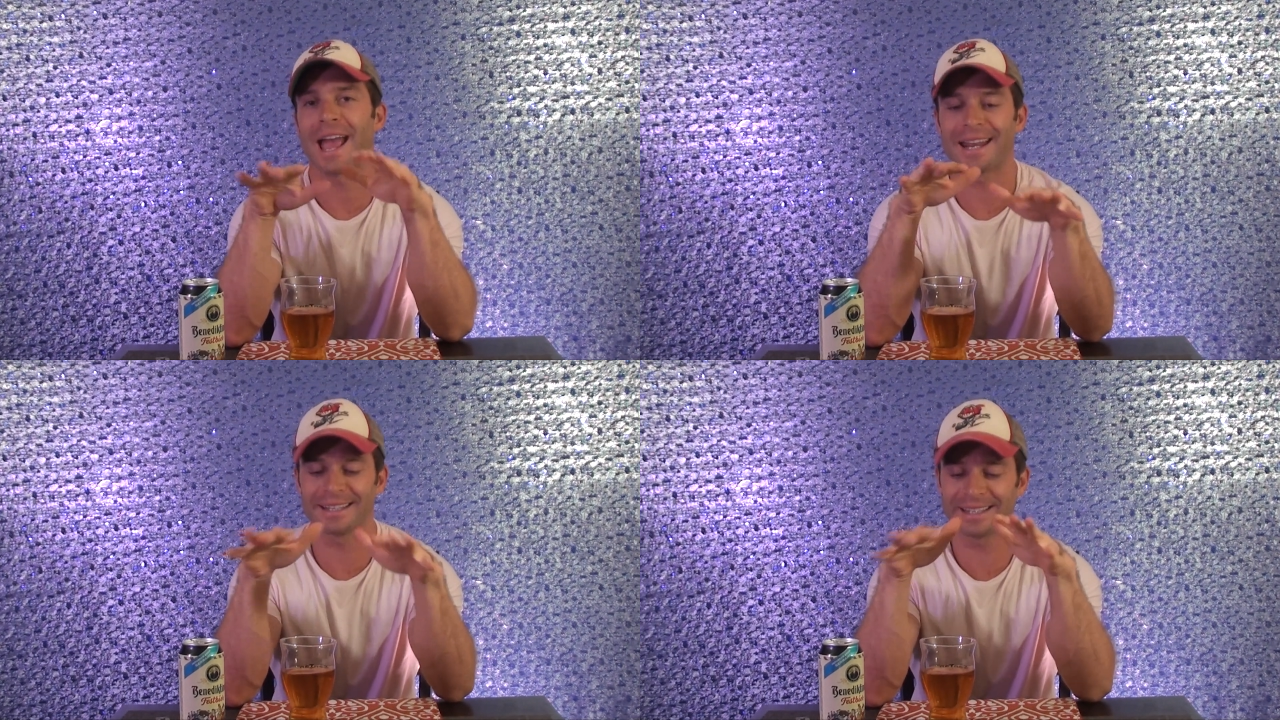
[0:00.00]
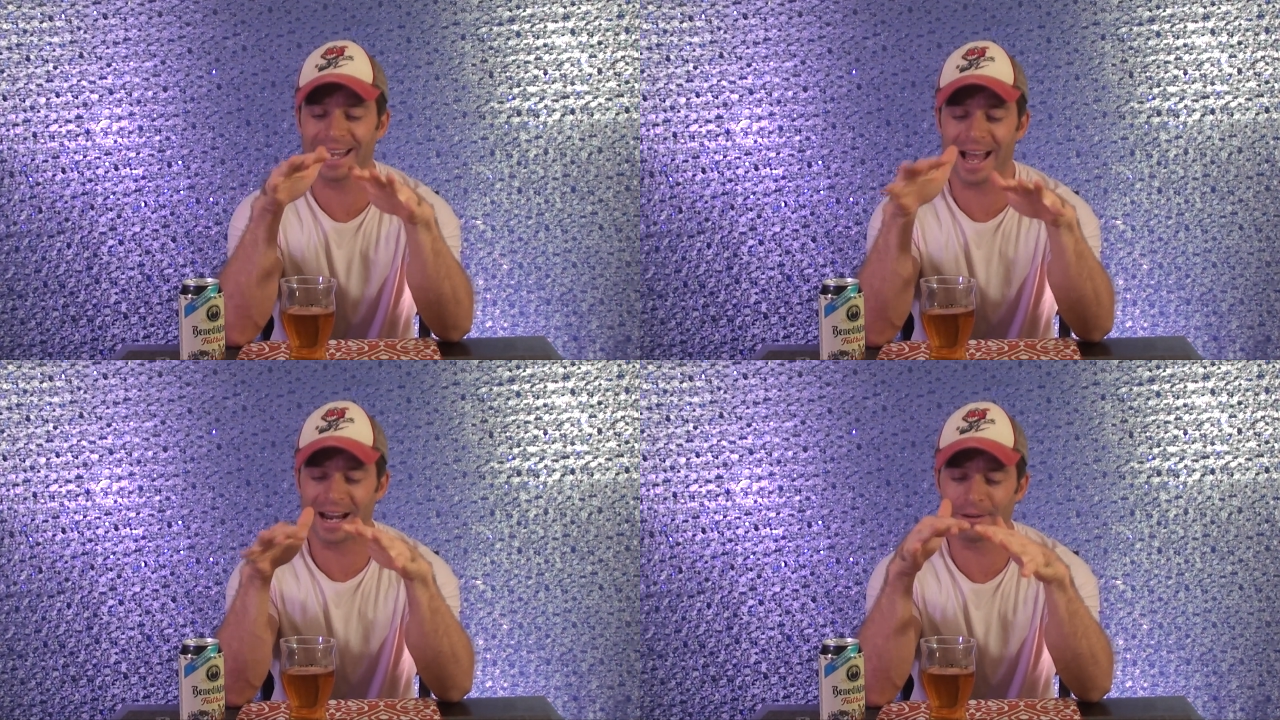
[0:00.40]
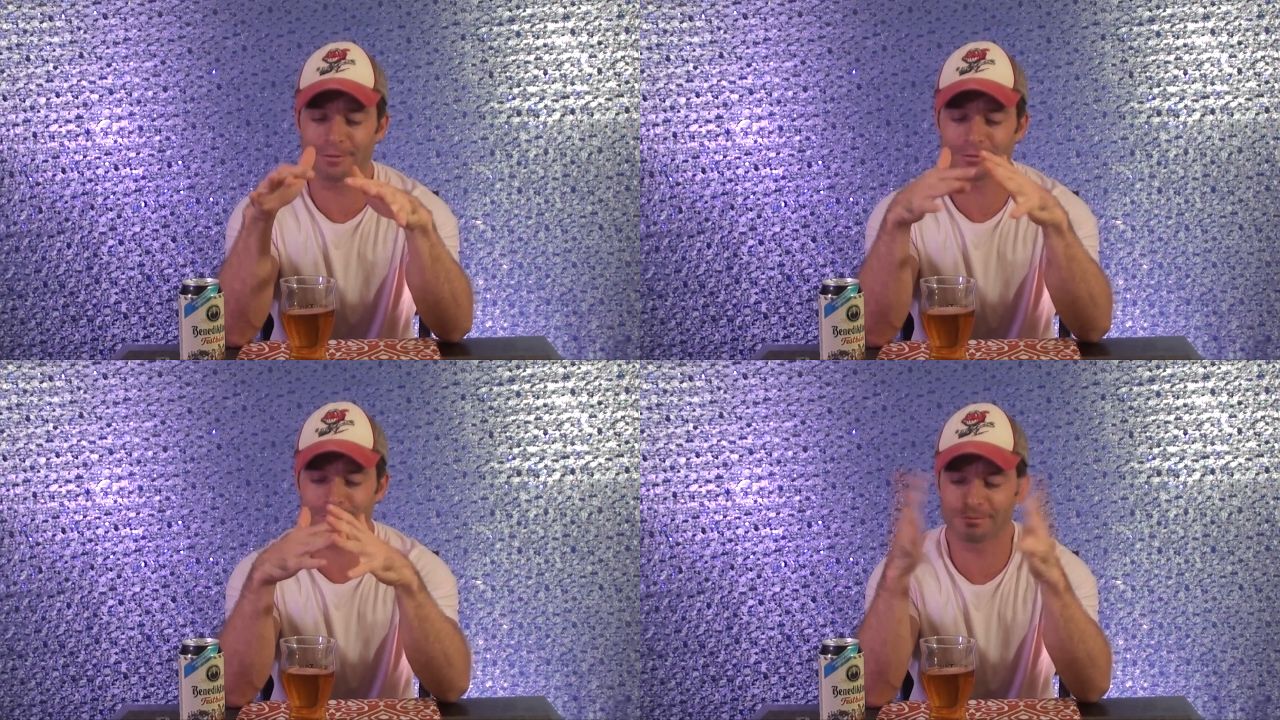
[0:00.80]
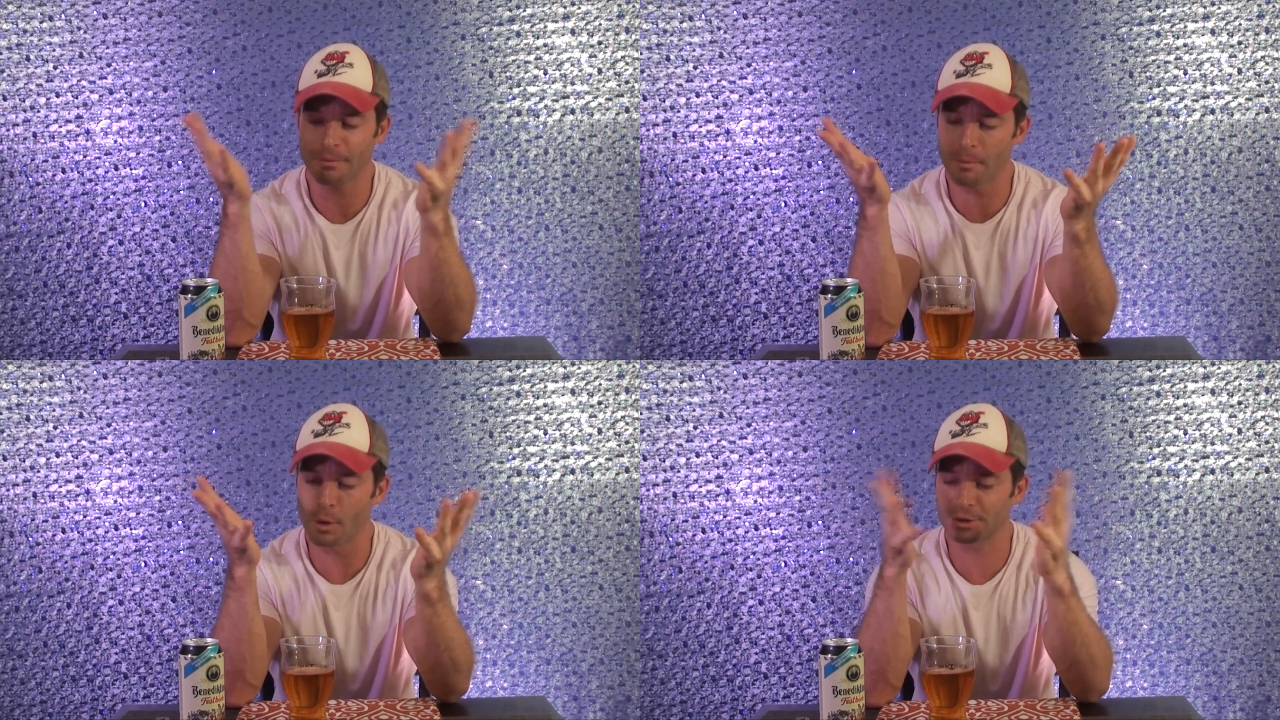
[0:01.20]
ended it out of
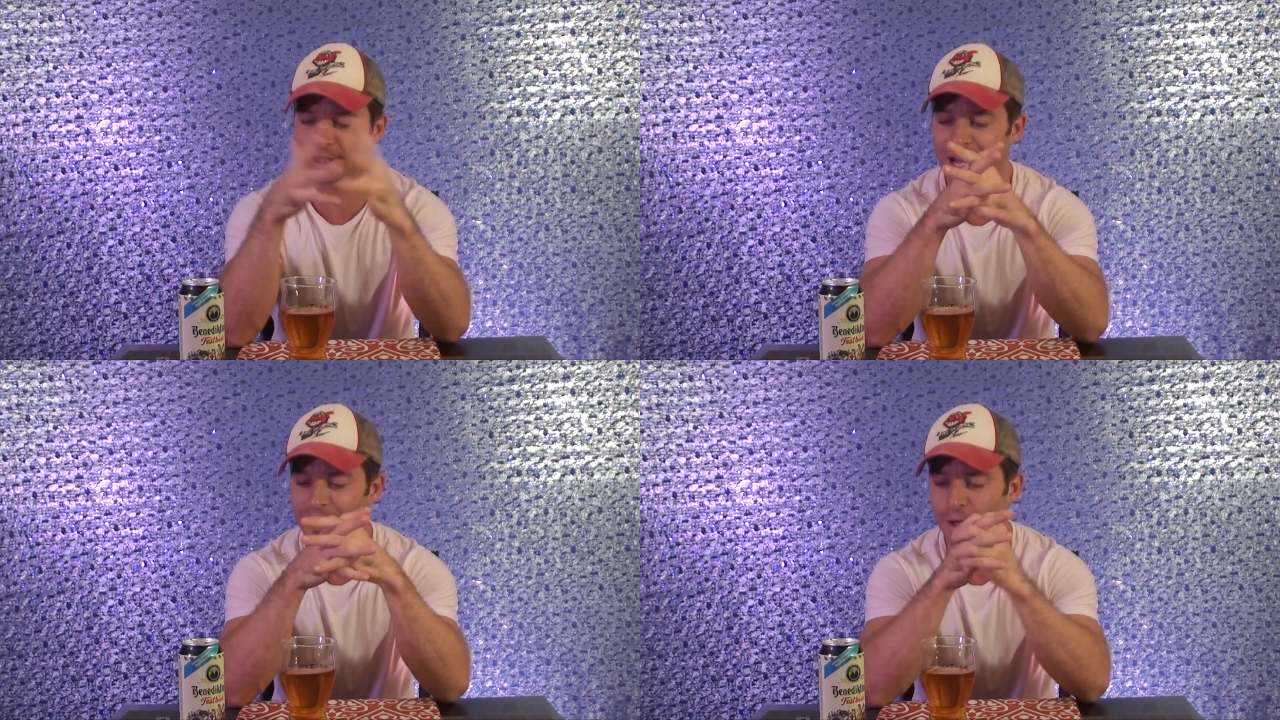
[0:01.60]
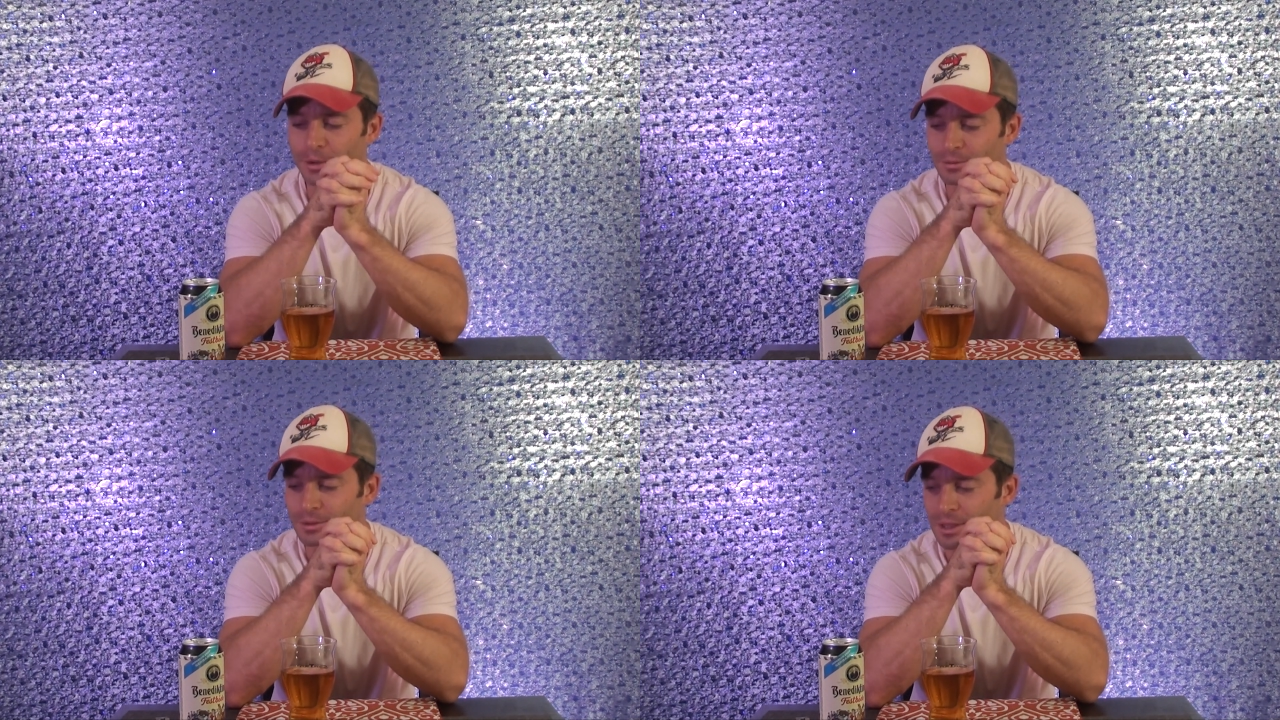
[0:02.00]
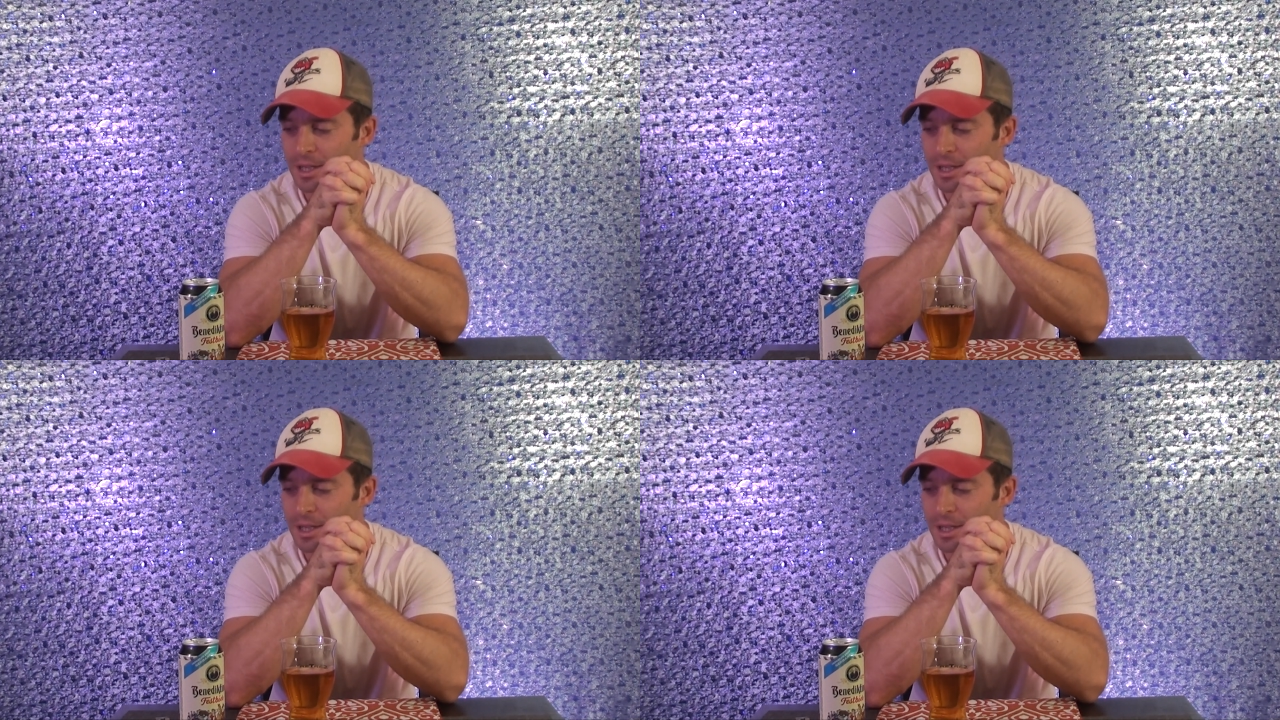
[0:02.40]
mostly a high note